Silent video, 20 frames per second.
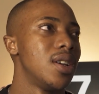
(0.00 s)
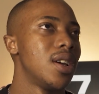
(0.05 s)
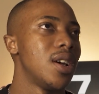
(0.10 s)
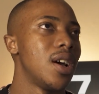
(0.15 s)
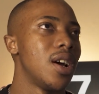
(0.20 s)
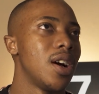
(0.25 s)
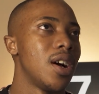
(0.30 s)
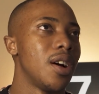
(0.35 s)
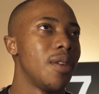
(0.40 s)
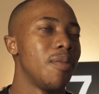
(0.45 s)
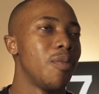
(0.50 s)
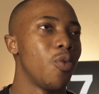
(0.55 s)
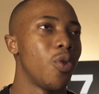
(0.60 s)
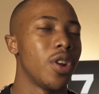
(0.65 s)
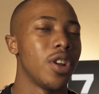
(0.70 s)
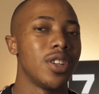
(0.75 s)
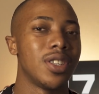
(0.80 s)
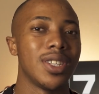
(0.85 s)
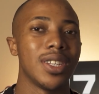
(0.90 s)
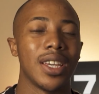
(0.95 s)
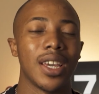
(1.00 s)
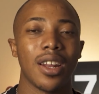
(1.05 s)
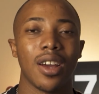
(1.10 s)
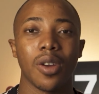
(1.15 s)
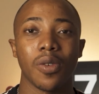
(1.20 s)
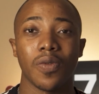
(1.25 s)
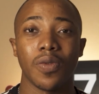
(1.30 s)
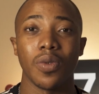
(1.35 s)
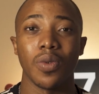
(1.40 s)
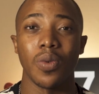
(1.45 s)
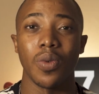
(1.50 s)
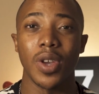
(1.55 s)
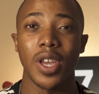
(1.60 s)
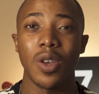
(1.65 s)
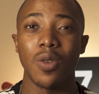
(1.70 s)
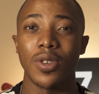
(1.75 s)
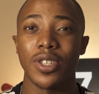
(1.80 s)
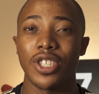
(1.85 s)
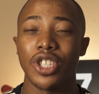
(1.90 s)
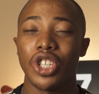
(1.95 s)
wanted to get out of the
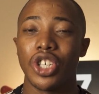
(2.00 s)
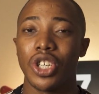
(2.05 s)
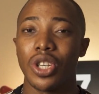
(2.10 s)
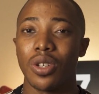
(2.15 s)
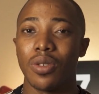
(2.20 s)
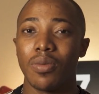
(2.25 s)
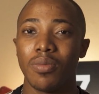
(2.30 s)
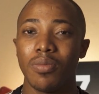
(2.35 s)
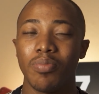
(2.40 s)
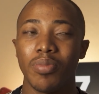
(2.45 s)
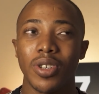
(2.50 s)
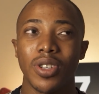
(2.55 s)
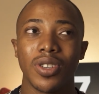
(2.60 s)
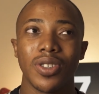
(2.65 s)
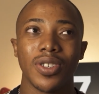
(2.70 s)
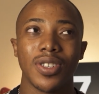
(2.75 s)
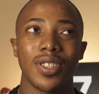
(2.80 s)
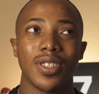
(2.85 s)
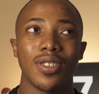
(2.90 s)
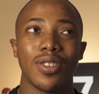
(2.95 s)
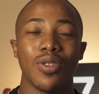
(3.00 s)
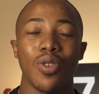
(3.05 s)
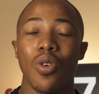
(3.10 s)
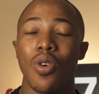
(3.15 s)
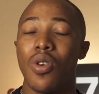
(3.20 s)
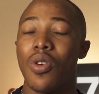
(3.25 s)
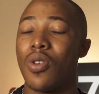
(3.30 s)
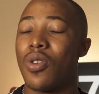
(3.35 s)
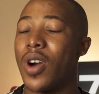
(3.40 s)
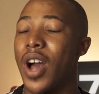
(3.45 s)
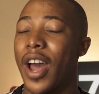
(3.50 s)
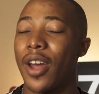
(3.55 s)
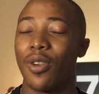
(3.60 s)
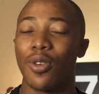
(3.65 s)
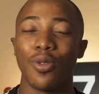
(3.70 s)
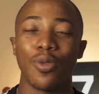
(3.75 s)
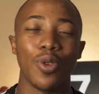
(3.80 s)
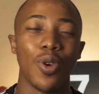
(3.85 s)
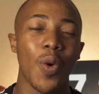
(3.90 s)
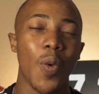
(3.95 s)
way was gym, because I
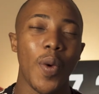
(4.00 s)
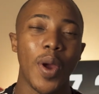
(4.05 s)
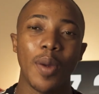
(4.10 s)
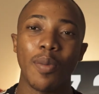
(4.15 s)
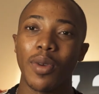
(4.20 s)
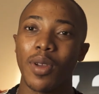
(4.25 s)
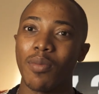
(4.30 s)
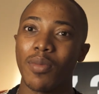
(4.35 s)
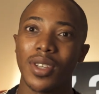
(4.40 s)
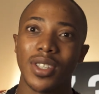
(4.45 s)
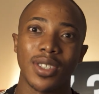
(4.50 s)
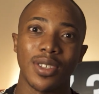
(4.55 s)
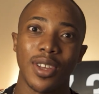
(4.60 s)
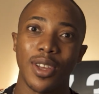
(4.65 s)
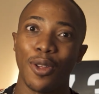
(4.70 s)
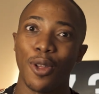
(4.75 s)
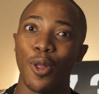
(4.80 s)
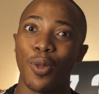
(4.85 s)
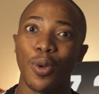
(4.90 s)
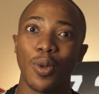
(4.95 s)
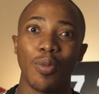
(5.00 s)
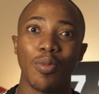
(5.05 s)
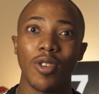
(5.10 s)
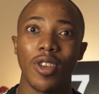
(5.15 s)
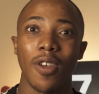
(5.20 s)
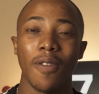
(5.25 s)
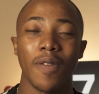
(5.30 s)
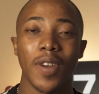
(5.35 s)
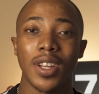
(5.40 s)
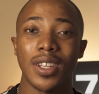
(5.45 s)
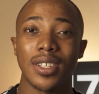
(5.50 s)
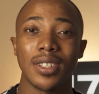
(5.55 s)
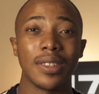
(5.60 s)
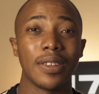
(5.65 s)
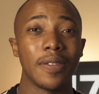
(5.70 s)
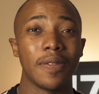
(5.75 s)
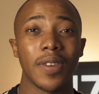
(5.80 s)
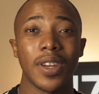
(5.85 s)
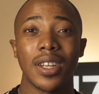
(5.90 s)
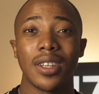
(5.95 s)
don't know where my mental health would be if I
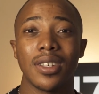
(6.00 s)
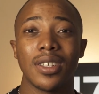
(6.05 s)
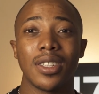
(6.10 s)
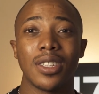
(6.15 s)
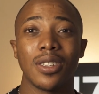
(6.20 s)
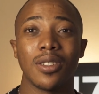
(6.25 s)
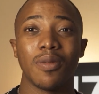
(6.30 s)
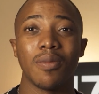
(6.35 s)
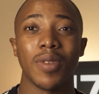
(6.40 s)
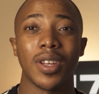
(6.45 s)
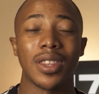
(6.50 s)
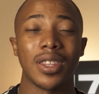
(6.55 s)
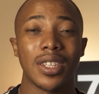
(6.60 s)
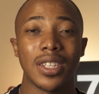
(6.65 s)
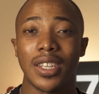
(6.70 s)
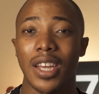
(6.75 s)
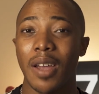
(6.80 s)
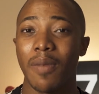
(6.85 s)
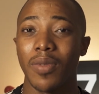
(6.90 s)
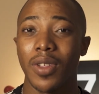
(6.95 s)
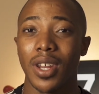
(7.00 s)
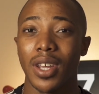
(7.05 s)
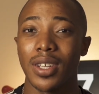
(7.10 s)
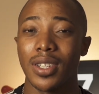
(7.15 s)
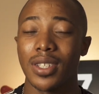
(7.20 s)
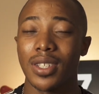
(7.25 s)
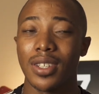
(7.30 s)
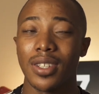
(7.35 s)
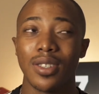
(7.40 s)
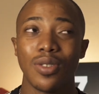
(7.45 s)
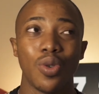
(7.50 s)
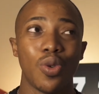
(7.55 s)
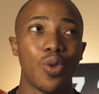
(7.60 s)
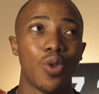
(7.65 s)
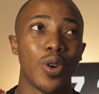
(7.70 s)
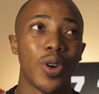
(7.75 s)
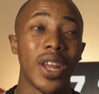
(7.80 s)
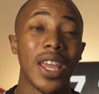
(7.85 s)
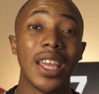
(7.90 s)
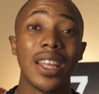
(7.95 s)
didn't find a gym at the time that I did,
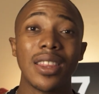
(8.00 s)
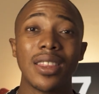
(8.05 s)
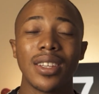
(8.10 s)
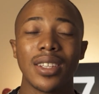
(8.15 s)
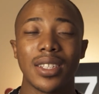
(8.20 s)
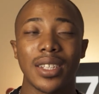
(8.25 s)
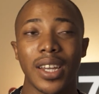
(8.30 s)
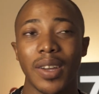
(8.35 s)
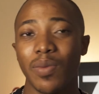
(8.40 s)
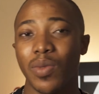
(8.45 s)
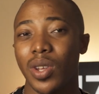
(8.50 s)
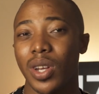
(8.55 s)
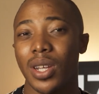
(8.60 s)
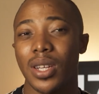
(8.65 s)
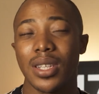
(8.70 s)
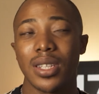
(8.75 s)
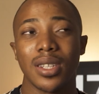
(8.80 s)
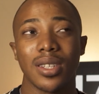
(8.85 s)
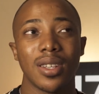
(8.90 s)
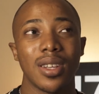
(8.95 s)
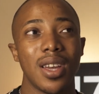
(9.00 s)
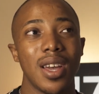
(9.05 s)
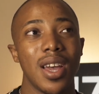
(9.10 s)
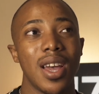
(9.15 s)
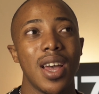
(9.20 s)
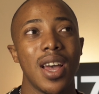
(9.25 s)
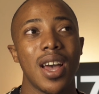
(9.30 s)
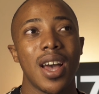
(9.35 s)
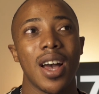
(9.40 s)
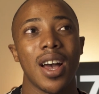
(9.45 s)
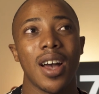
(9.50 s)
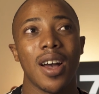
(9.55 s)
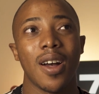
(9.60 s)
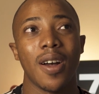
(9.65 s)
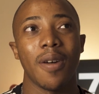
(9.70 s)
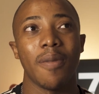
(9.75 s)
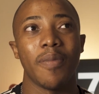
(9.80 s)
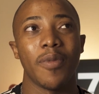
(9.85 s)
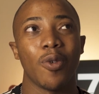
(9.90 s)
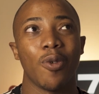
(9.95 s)
or in the time that I did.
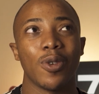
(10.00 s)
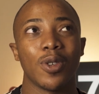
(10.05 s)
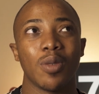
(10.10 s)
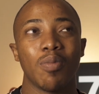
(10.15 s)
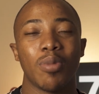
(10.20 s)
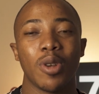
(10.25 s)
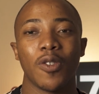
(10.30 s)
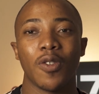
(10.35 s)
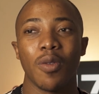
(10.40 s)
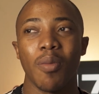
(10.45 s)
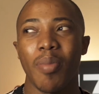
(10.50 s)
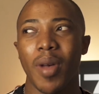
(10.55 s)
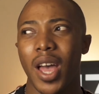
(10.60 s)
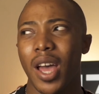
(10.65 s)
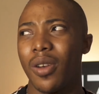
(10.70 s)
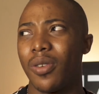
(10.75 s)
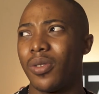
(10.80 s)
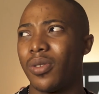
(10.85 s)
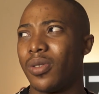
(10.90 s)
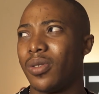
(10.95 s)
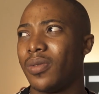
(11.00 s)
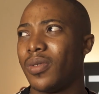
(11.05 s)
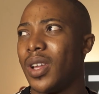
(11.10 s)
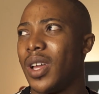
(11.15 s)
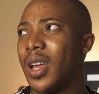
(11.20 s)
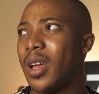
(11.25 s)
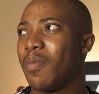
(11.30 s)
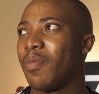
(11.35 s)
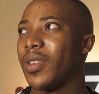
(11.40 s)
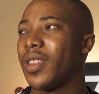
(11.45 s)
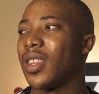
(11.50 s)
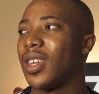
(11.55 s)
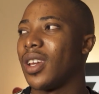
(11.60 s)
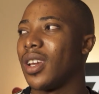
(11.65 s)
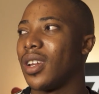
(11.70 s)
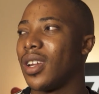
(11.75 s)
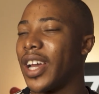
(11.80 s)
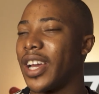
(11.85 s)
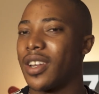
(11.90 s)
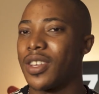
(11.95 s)
It was a bit of a battle, but
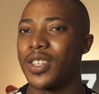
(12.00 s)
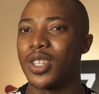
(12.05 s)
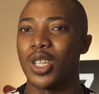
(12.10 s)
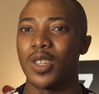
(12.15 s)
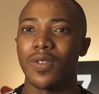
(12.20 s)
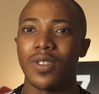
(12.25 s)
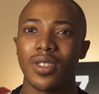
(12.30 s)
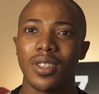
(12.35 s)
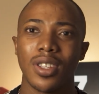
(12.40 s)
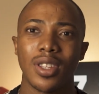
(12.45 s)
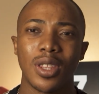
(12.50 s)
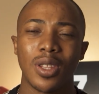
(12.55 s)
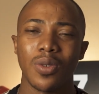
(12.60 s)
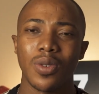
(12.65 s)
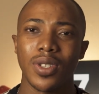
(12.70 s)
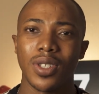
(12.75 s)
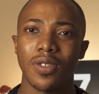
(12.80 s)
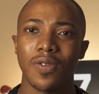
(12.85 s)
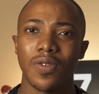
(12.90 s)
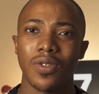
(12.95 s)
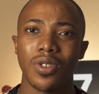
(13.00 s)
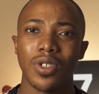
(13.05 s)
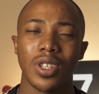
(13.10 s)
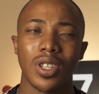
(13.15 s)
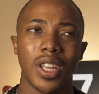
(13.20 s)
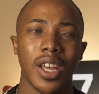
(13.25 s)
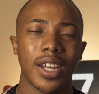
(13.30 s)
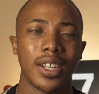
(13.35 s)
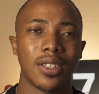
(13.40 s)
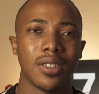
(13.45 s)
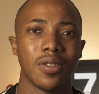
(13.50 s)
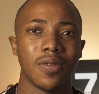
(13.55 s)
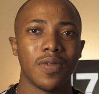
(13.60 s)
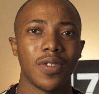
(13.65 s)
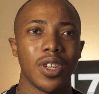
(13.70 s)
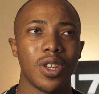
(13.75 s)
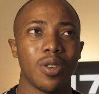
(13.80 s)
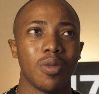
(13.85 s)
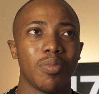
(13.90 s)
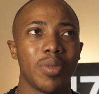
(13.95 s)
then I discovered that there was a Virgin Active
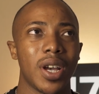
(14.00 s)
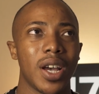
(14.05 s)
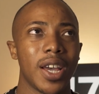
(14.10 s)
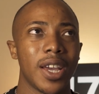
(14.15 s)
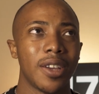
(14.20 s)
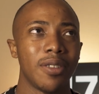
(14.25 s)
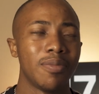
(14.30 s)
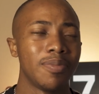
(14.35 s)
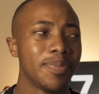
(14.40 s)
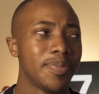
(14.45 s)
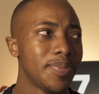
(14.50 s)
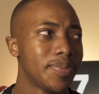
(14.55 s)
nearby,